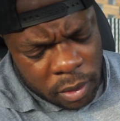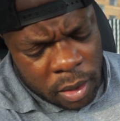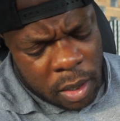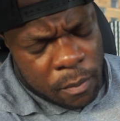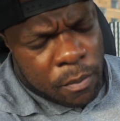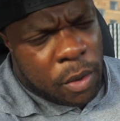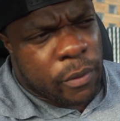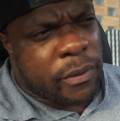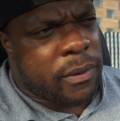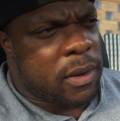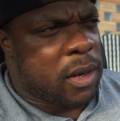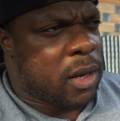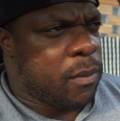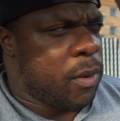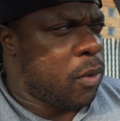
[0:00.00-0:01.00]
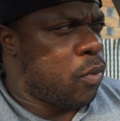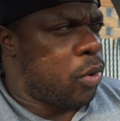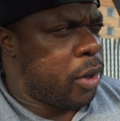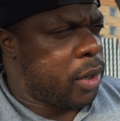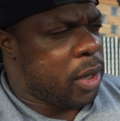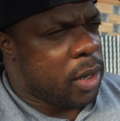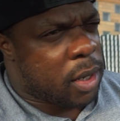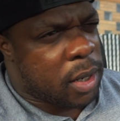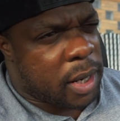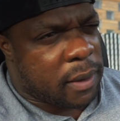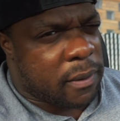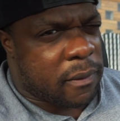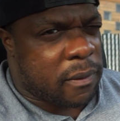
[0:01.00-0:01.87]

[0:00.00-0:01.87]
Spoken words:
I'm mostly going to be working in like the